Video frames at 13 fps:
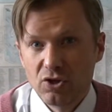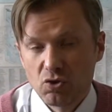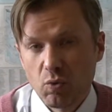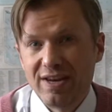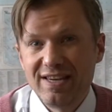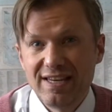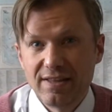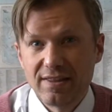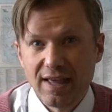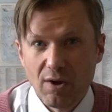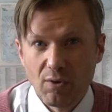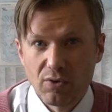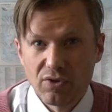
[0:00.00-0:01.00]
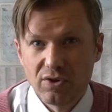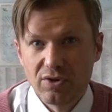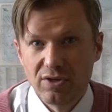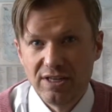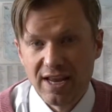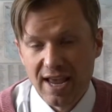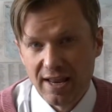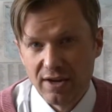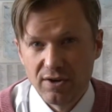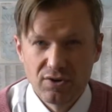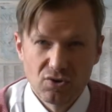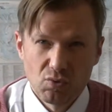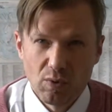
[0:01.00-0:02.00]
20,000
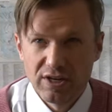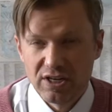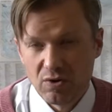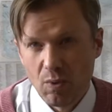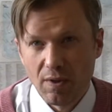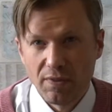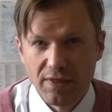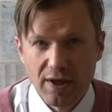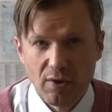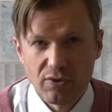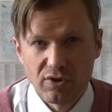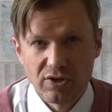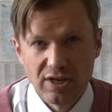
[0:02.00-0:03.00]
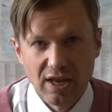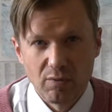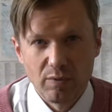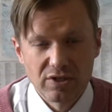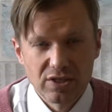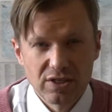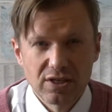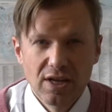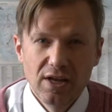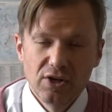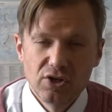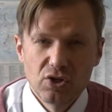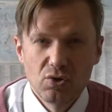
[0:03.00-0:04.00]
yen, 21,000 yen, which is
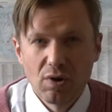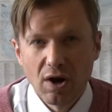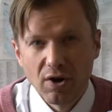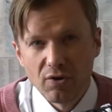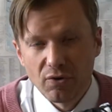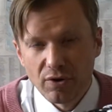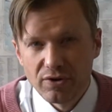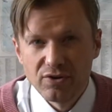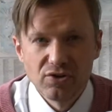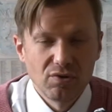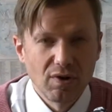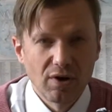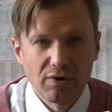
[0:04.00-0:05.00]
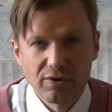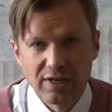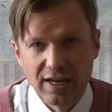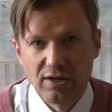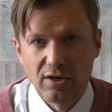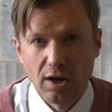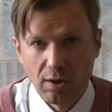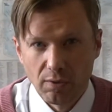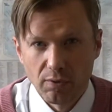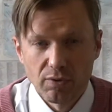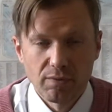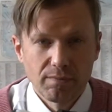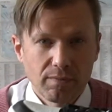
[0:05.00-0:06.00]
$200,
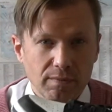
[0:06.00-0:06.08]
$210.